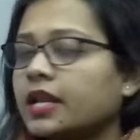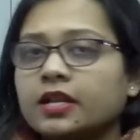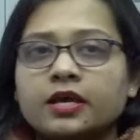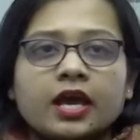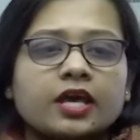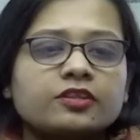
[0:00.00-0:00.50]

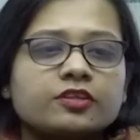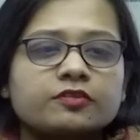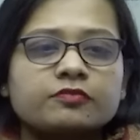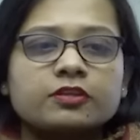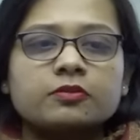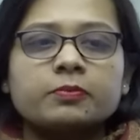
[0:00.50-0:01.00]
HAL and
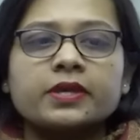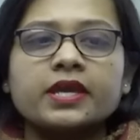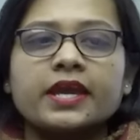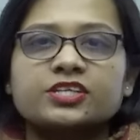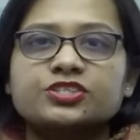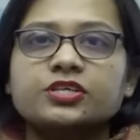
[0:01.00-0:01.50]
this will
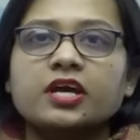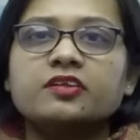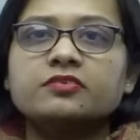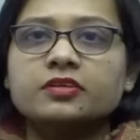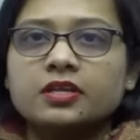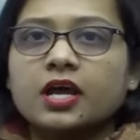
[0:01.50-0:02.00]
be Asia's